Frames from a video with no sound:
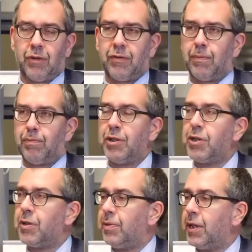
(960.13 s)
sort of
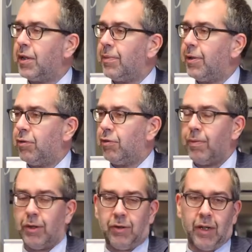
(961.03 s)
principally committed
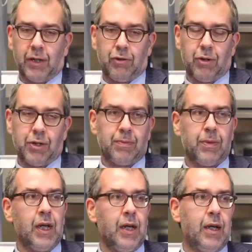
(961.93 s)
to
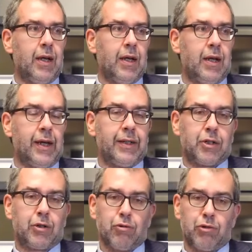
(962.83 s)
multilateralism, uh, and
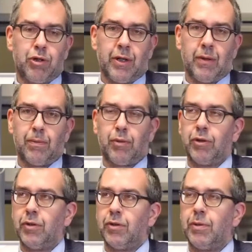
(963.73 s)
that's crucially
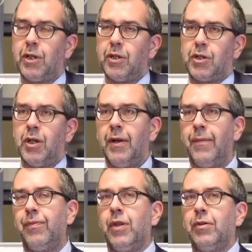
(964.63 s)
important because
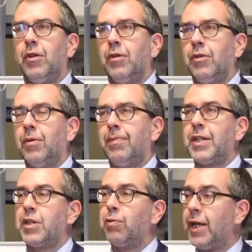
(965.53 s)
the, the
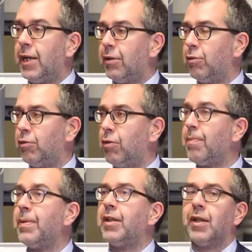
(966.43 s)
best way to,
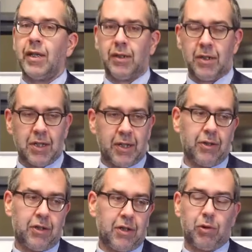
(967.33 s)
to mitigate these
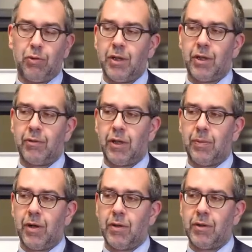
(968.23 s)
tensions between the
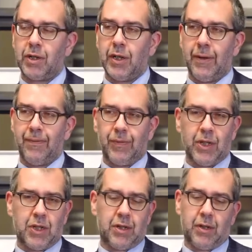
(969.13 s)
great powers
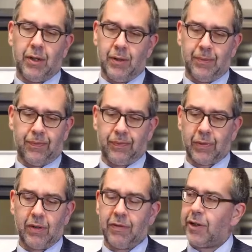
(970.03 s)
is still
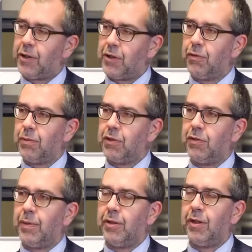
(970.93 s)
various forms
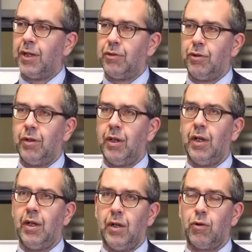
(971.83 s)
of multilateral
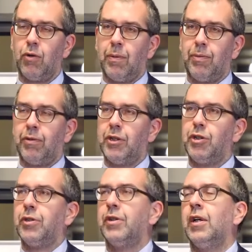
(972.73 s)

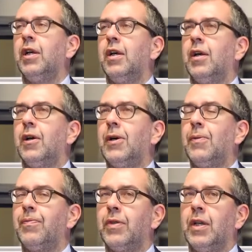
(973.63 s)
cooperation.
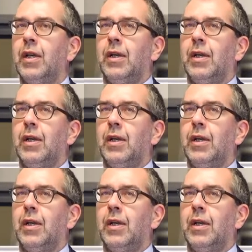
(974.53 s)
Um,